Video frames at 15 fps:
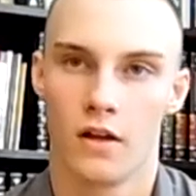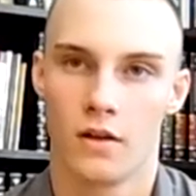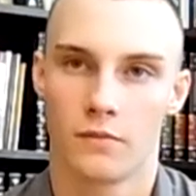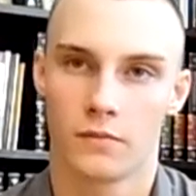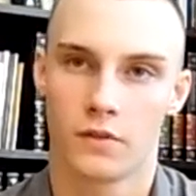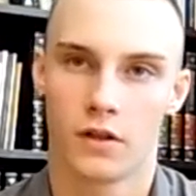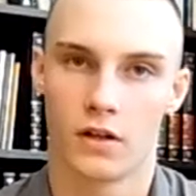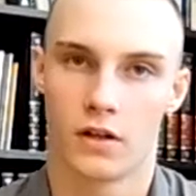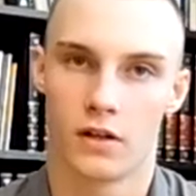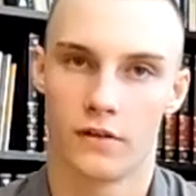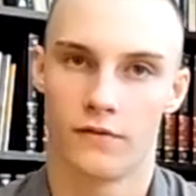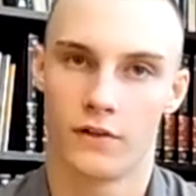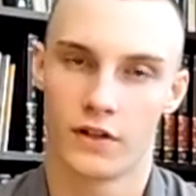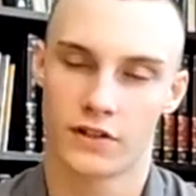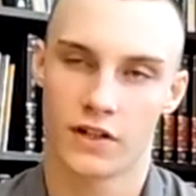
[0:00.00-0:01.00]
Uh-huh. I'm
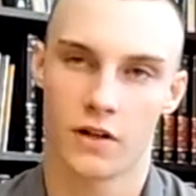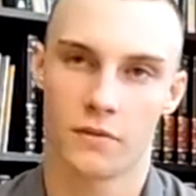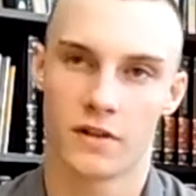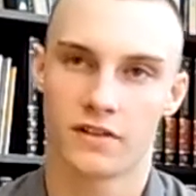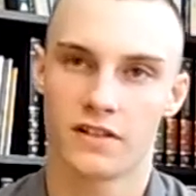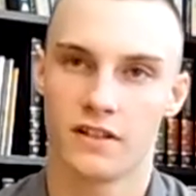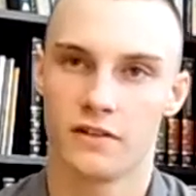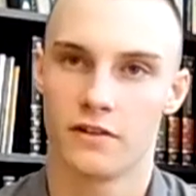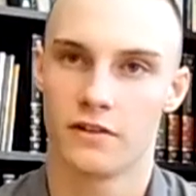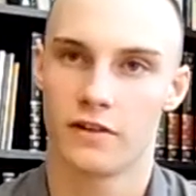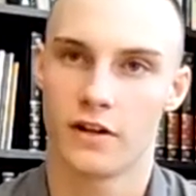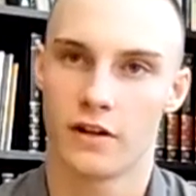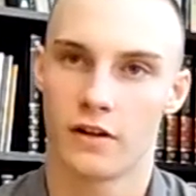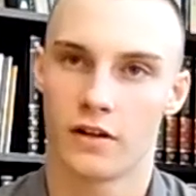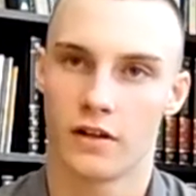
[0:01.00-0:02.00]
gonna finish out my senior
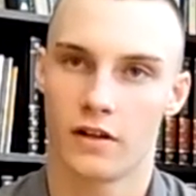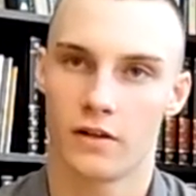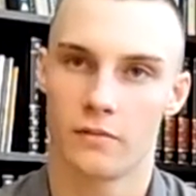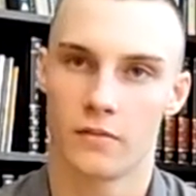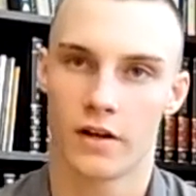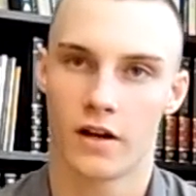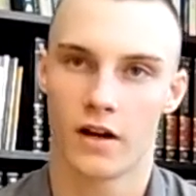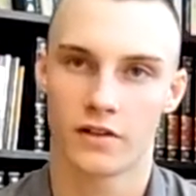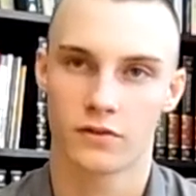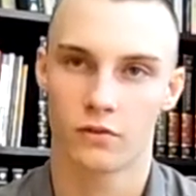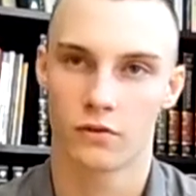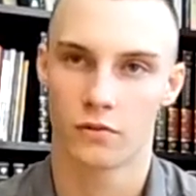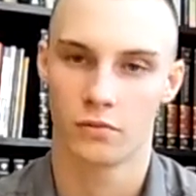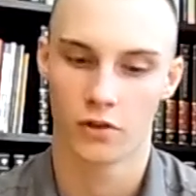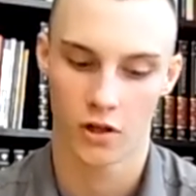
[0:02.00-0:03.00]
year, get my high
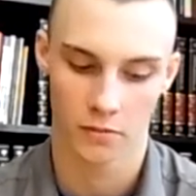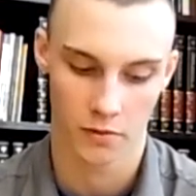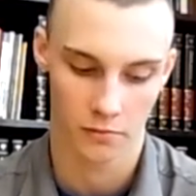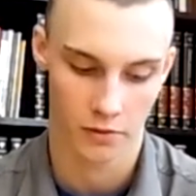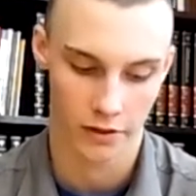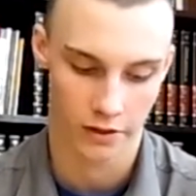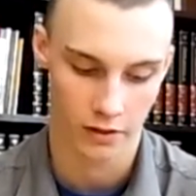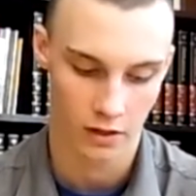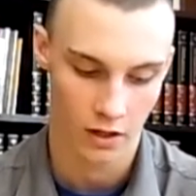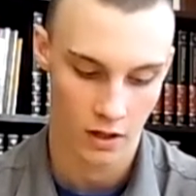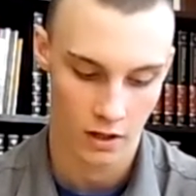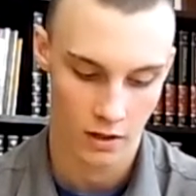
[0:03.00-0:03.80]
school diploma, but